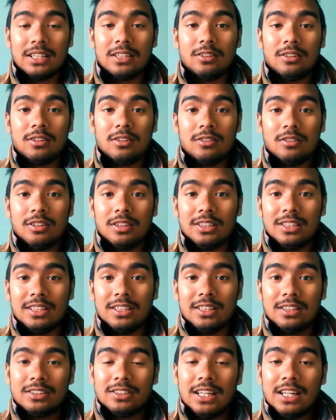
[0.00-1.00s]
And another
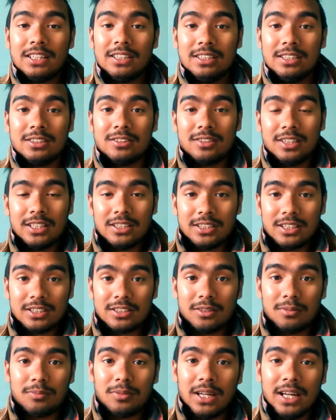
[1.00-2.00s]
thing is that it changes
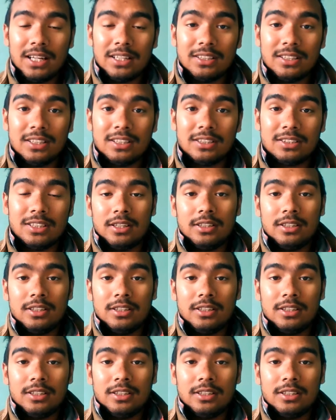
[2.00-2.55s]
the brightness,